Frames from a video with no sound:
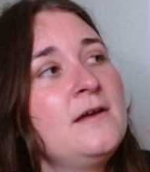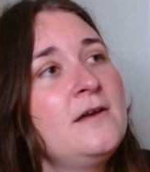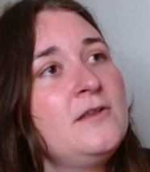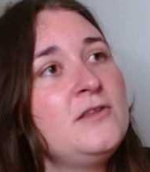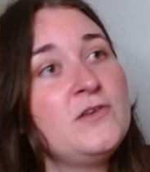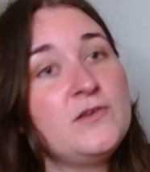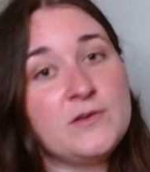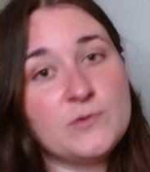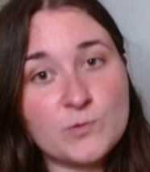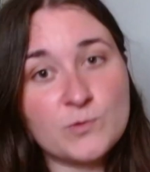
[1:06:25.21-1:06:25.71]

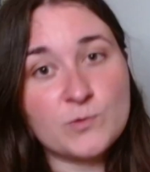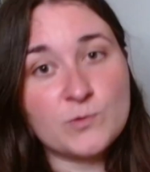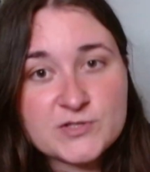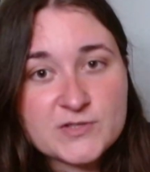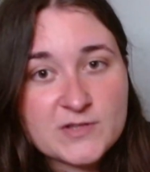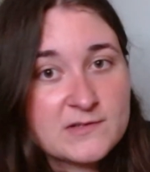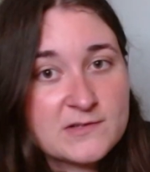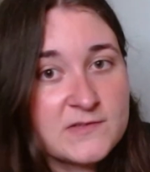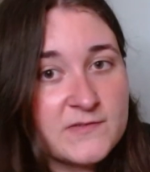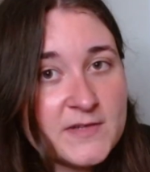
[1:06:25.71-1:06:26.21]
you can watch
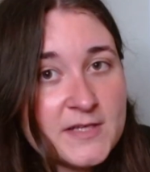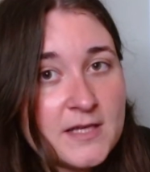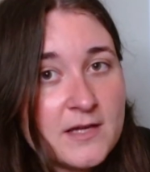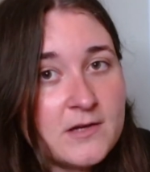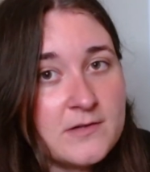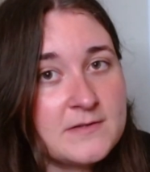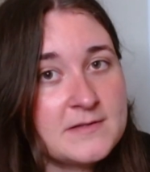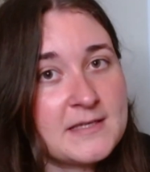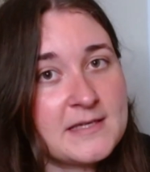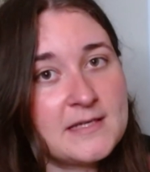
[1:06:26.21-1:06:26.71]
those
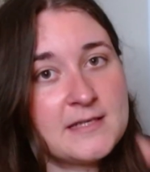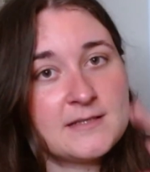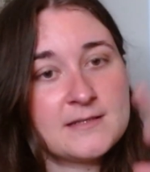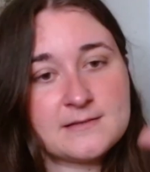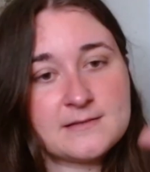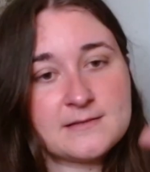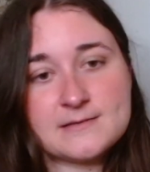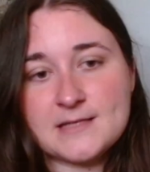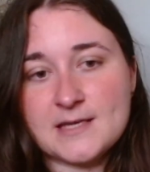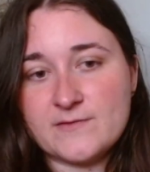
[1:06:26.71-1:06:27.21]
videos and it
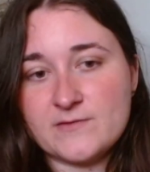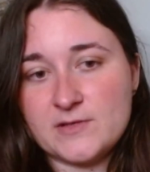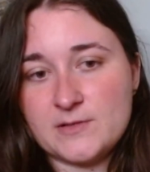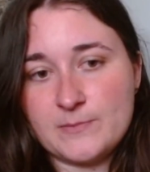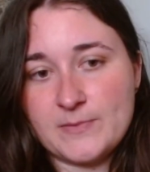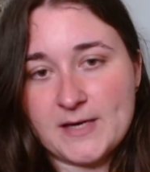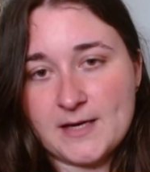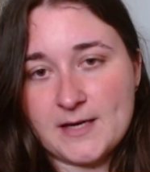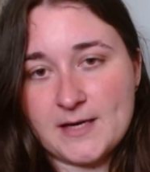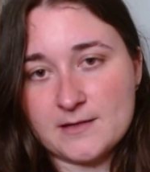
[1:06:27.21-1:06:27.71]
doesn't have an
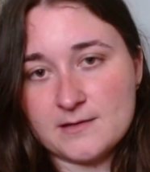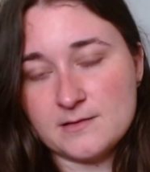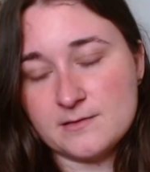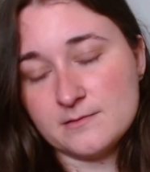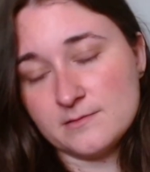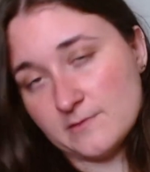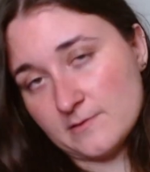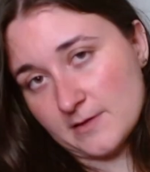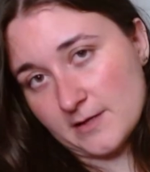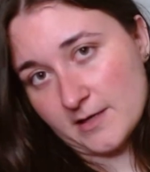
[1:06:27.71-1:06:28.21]
impact
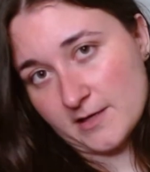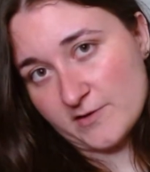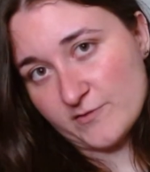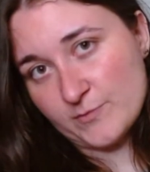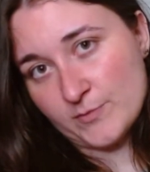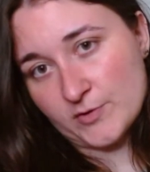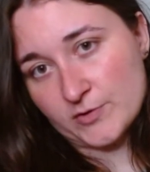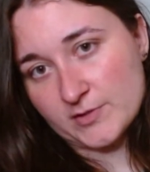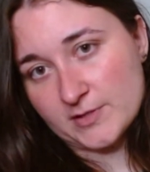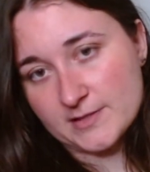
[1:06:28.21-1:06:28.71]
on the kind of
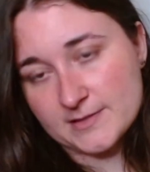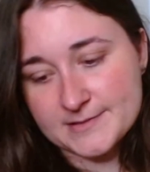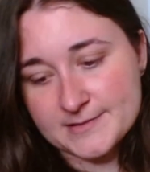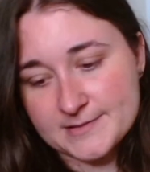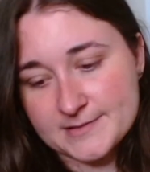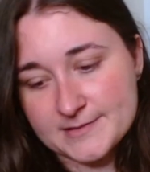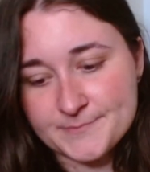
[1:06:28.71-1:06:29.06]
podcast.